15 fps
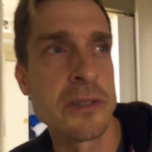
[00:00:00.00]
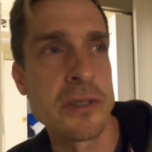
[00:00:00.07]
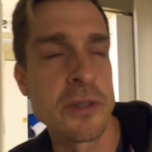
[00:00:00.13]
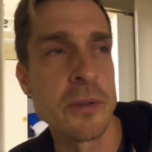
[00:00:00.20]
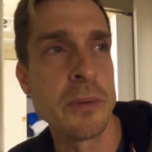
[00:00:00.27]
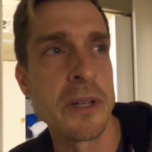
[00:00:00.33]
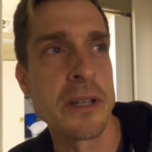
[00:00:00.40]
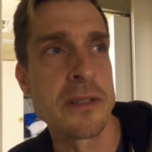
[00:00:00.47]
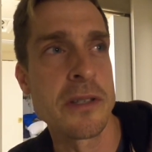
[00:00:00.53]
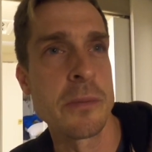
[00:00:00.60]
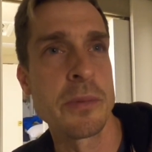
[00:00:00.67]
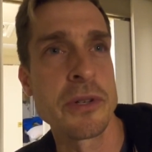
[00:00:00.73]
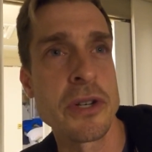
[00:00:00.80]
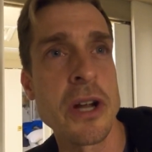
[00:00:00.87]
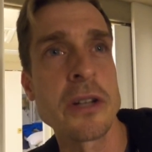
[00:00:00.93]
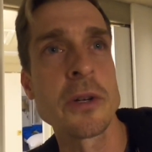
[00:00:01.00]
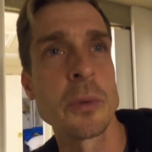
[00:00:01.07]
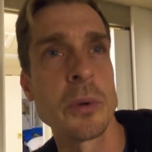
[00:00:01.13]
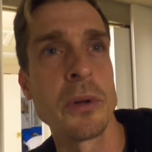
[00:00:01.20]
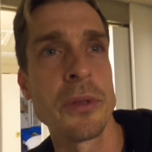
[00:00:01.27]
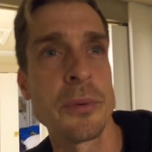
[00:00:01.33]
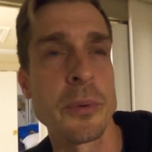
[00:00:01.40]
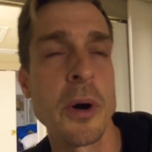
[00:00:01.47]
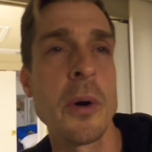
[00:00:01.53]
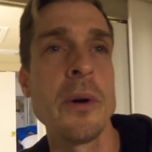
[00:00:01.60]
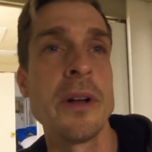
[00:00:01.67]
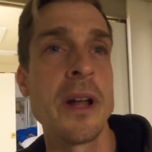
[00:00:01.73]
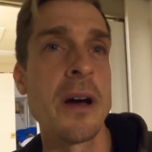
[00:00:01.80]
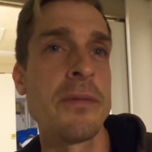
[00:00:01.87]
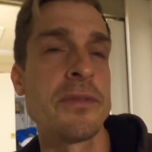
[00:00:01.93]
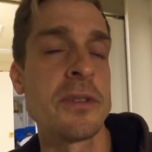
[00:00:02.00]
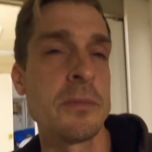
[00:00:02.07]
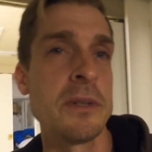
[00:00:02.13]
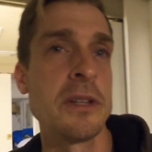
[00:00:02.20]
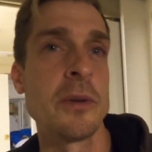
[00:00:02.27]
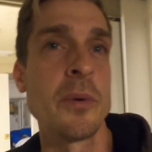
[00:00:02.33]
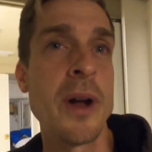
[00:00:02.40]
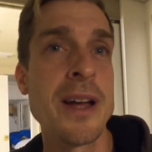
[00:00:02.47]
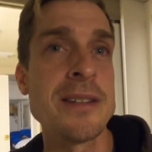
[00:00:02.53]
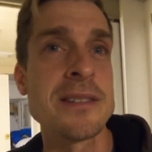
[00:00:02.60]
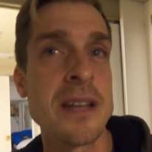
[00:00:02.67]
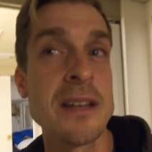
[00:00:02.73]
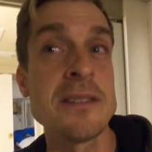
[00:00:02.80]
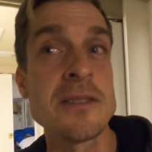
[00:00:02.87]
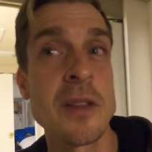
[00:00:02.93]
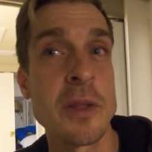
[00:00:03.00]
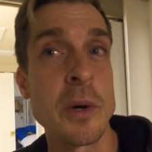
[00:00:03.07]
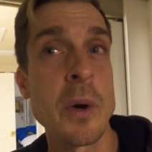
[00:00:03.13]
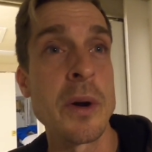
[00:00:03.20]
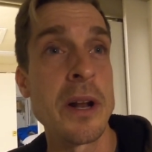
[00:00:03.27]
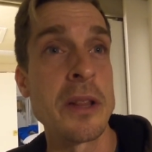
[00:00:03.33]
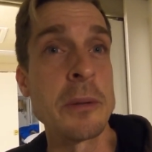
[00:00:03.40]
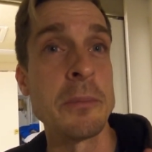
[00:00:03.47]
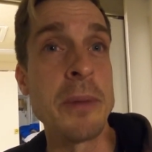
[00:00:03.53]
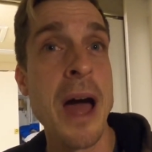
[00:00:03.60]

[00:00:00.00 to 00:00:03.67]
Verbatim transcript: too because the projector will throw enough to be the right size to throw it on the